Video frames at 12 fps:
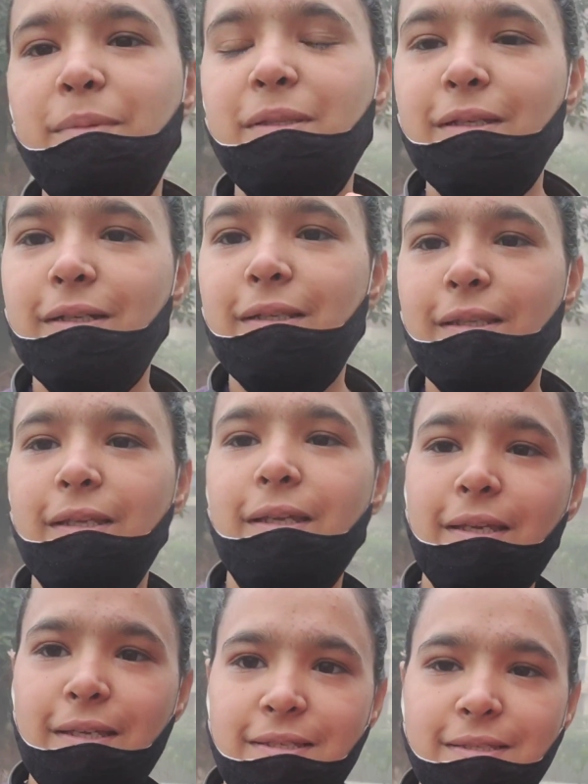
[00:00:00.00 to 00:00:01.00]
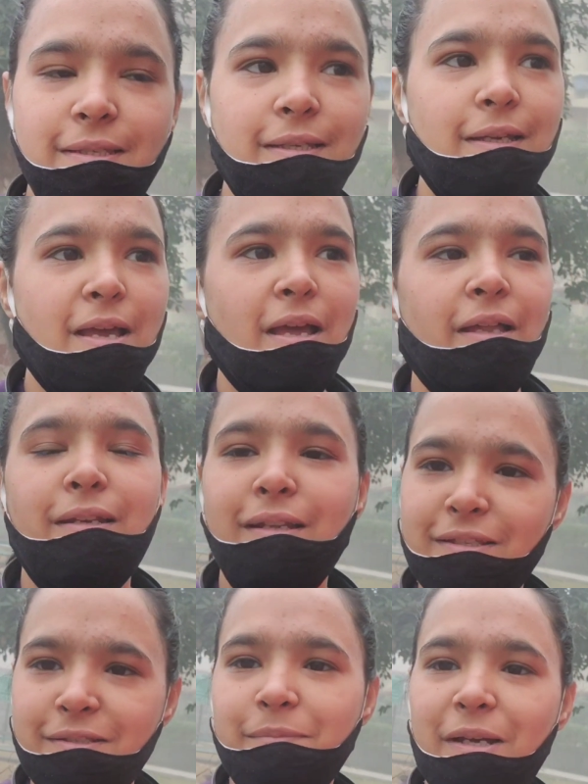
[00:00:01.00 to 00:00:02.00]
And number third thing is,
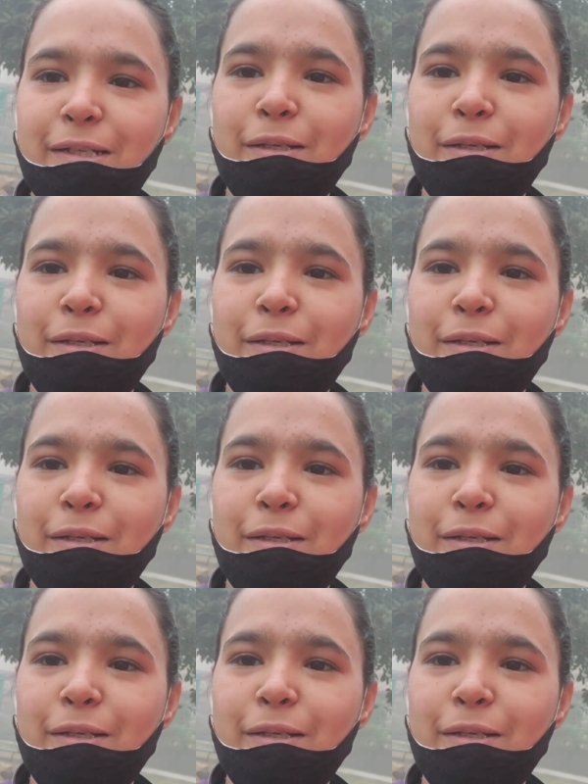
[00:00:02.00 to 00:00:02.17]
doesn't